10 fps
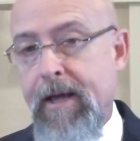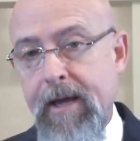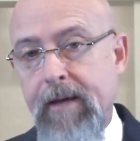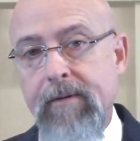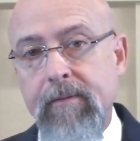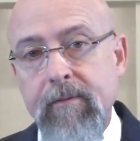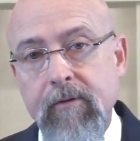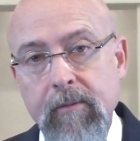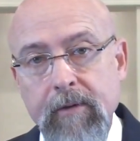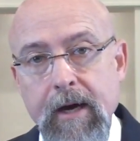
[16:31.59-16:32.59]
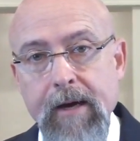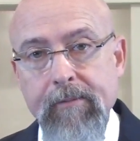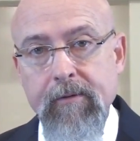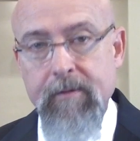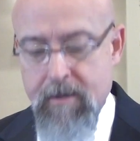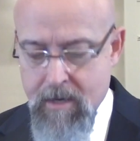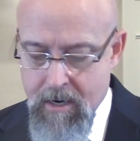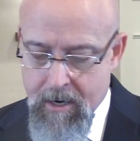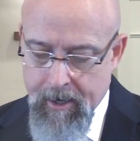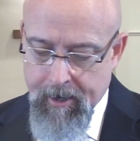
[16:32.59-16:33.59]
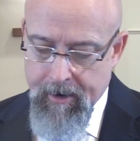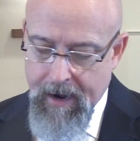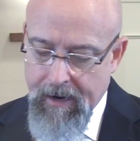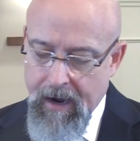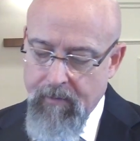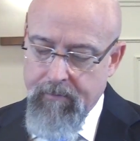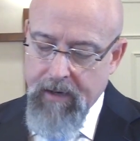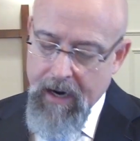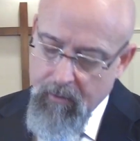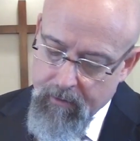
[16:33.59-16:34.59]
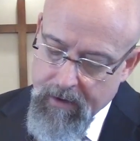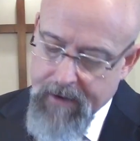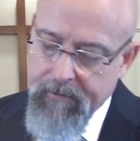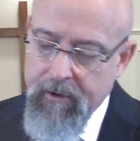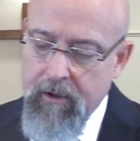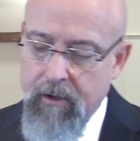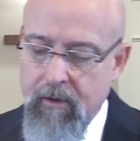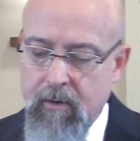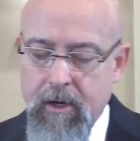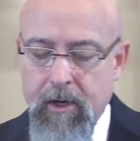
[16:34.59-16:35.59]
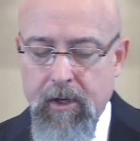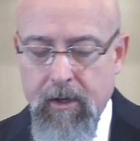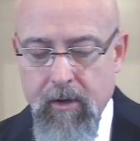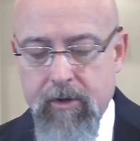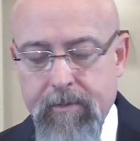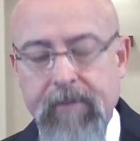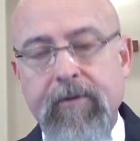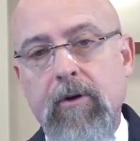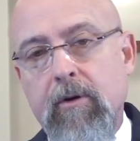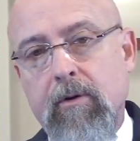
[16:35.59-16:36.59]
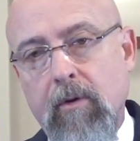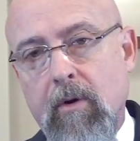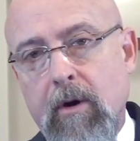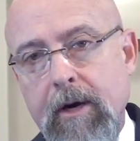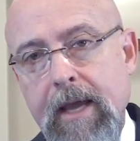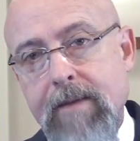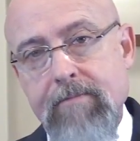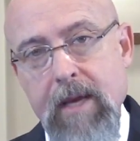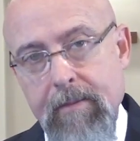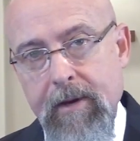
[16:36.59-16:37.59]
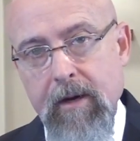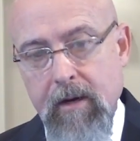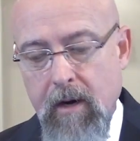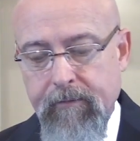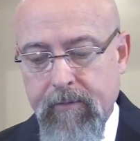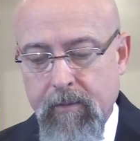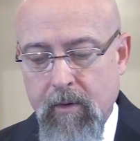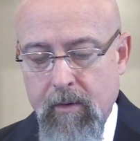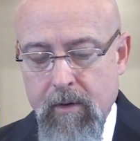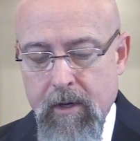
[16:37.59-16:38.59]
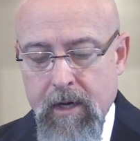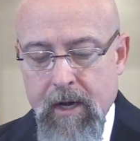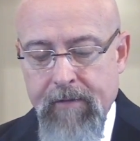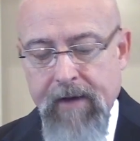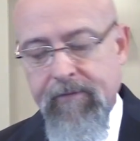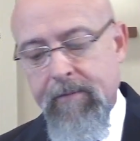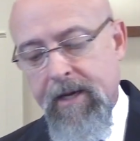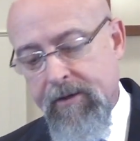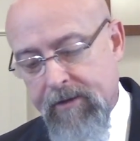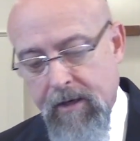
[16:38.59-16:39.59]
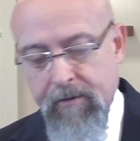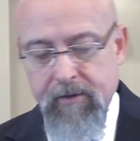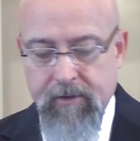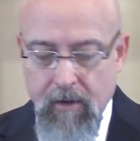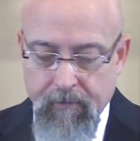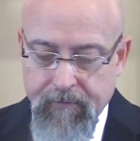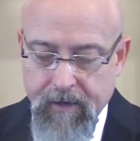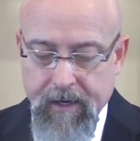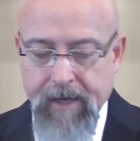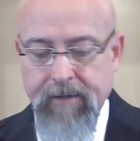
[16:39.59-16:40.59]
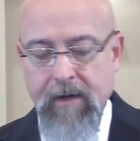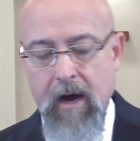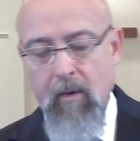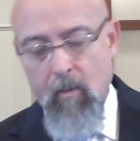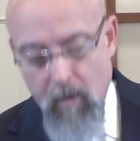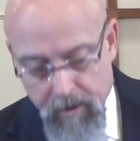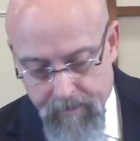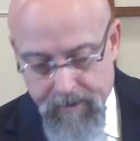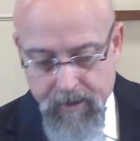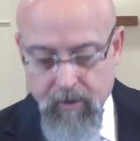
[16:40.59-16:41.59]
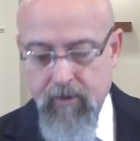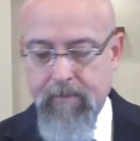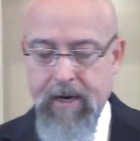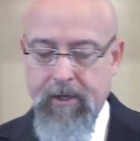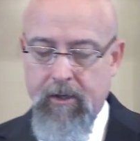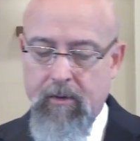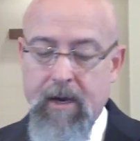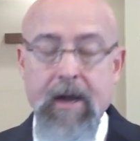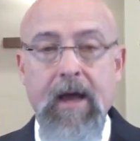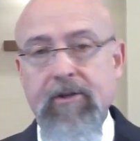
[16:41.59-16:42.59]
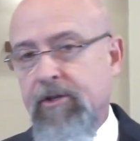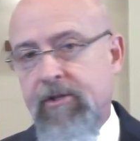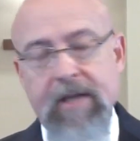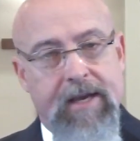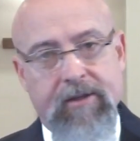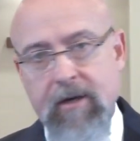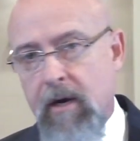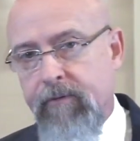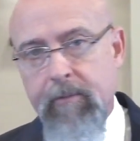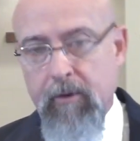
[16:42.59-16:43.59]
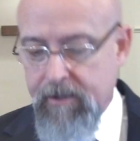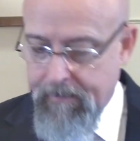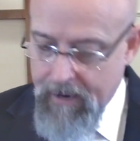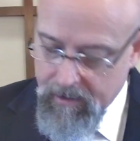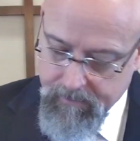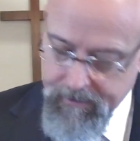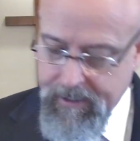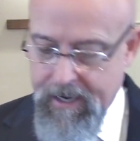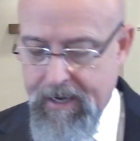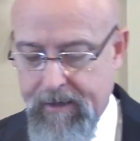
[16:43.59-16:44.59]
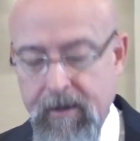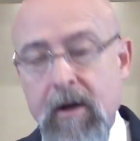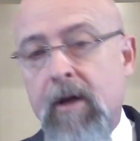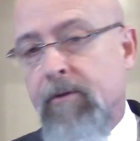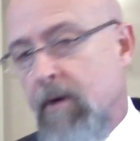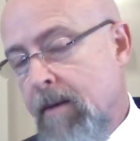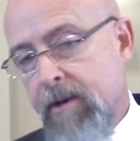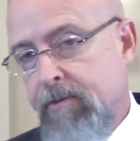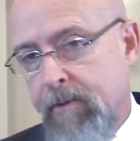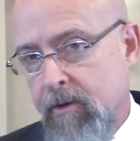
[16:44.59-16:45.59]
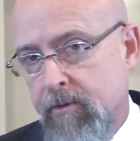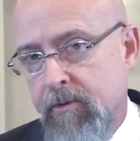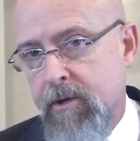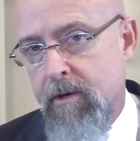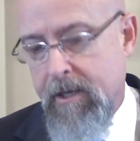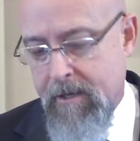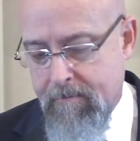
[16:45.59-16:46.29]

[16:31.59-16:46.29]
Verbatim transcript: head sometimes. Uh, I, I, but I would rather you use me for your glory and me be uncomfortable than for me to sit on the sofa and not want to be used by you and just stay as comfortable as I possibly can throughout my spiritual journey.